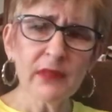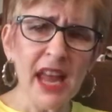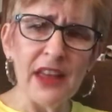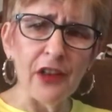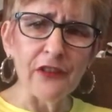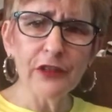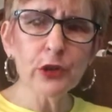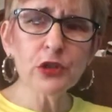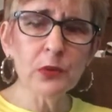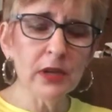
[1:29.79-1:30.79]
And the
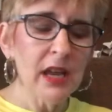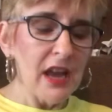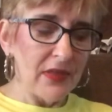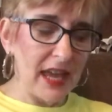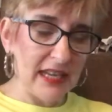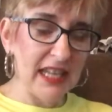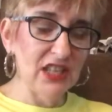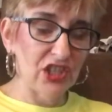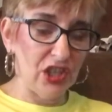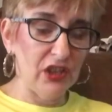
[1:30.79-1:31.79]
first one that
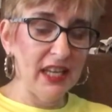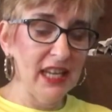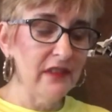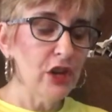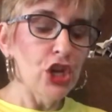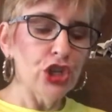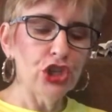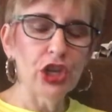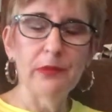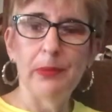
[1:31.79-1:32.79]
needs to leave
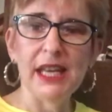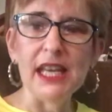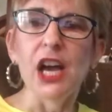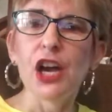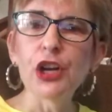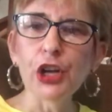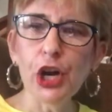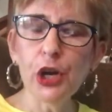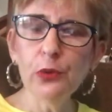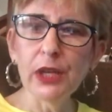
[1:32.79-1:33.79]
should be
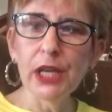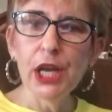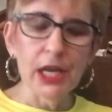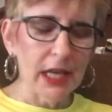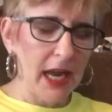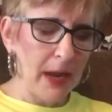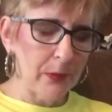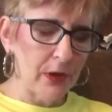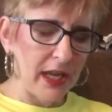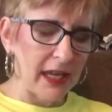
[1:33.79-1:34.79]
Colin
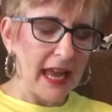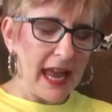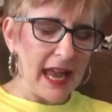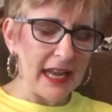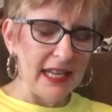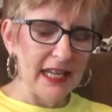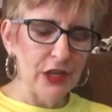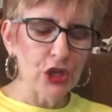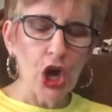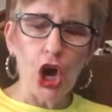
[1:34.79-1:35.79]
Kaepernick and
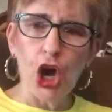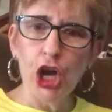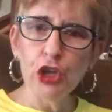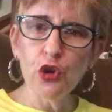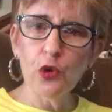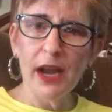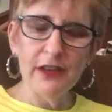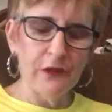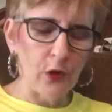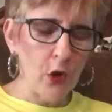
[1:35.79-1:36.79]
his
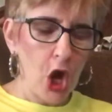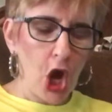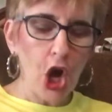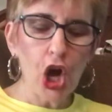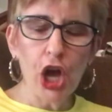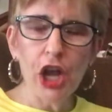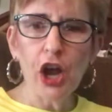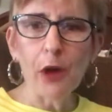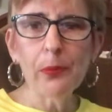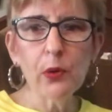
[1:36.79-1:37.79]
ungrateful,
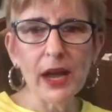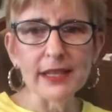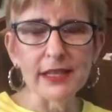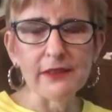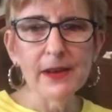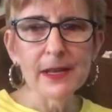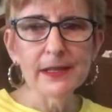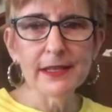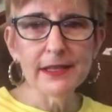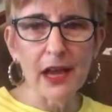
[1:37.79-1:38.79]
unoppressive
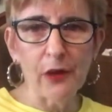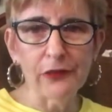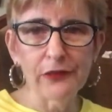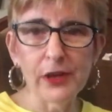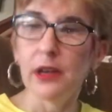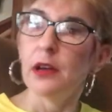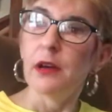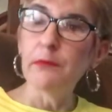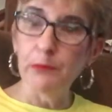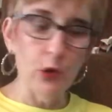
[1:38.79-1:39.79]
self.
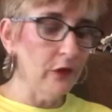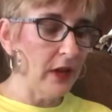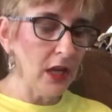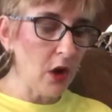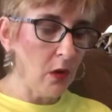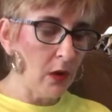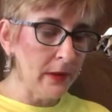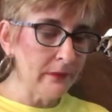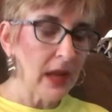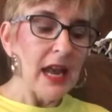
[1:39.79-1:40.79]
Moving on,
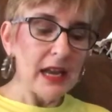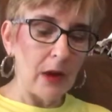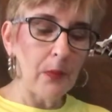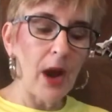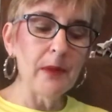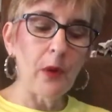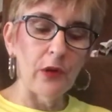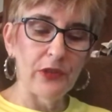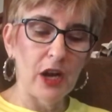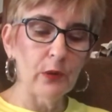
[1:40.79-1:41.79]
now Breitbart,
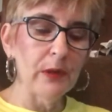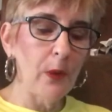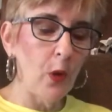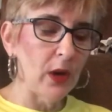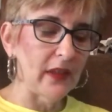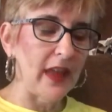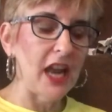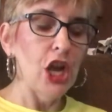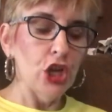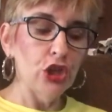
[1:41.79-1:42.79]
they're reporting that
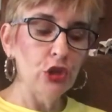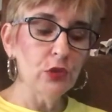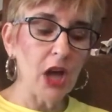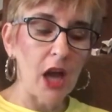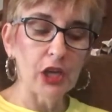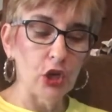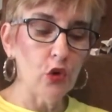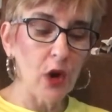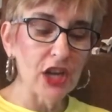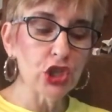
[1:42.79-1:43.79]
Utah
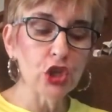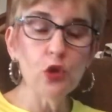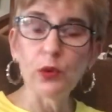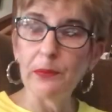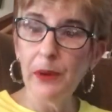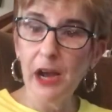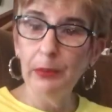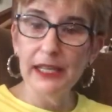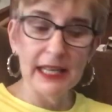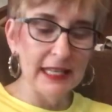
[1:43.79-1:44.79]
congressional
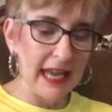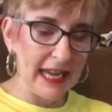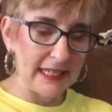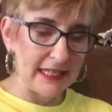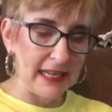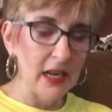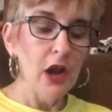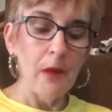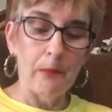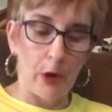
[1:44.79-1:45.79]
Republican candidate
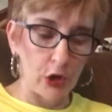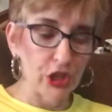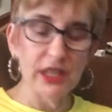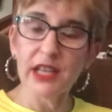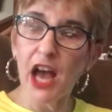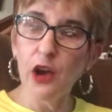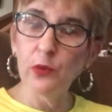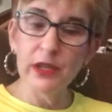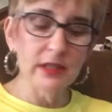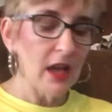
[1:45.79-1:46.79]
Burgess
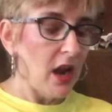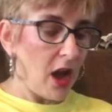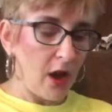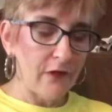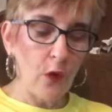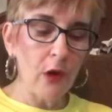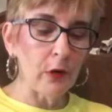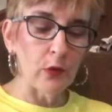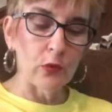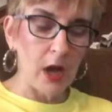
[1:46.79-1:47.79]
Owens, a
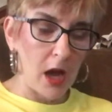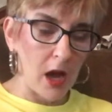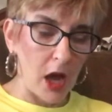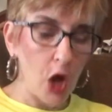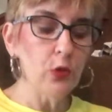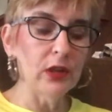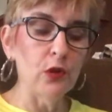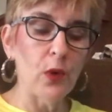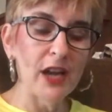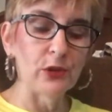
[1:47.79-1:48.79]
former uh, Oakland
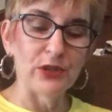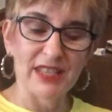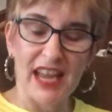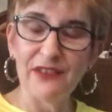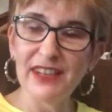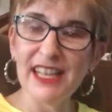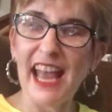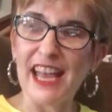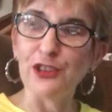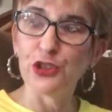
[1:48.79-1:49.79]
Raiders safety
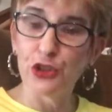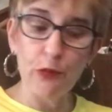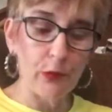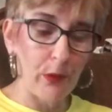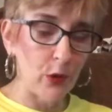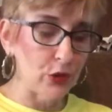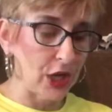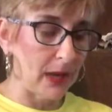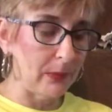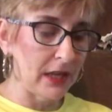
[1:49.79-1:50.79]
and Super Bowl
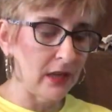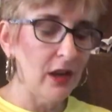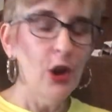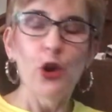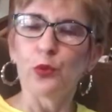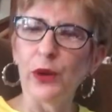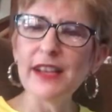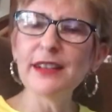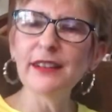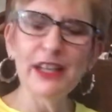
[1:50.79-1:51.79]
champion,
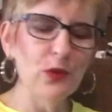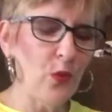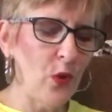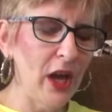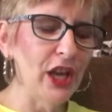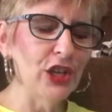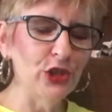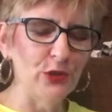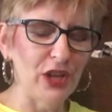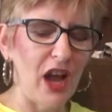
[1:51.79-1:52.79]
recently won
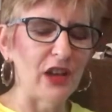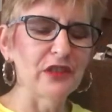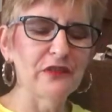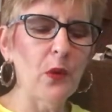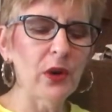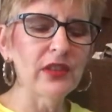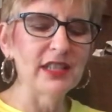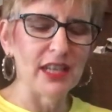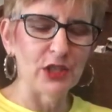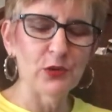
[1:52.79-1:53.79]
Utah's 4th
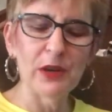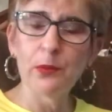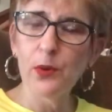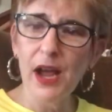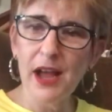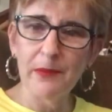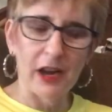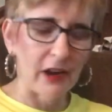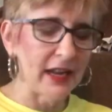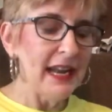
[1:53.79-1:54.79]
District
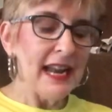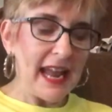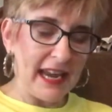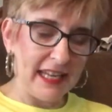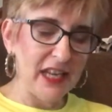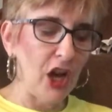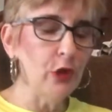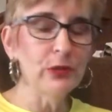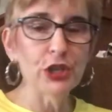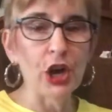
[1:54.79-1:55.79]
primary, and he
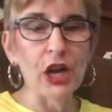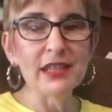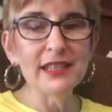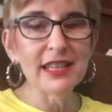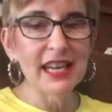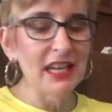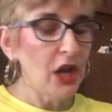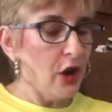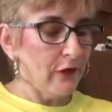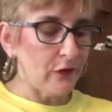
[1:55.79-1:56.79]
hopes to unseat
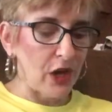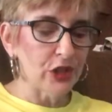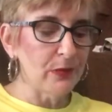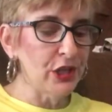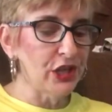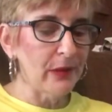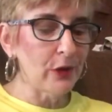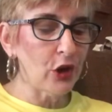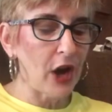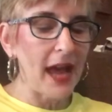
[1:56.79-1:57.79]
freshman
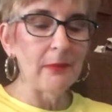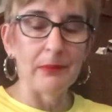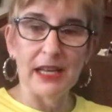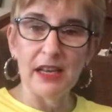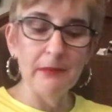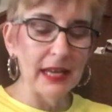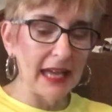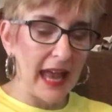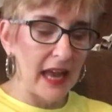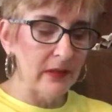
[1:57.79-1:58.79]
Democrat Ben
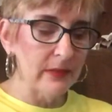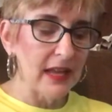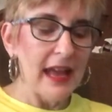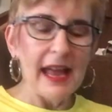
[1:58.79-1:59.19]
McAdams.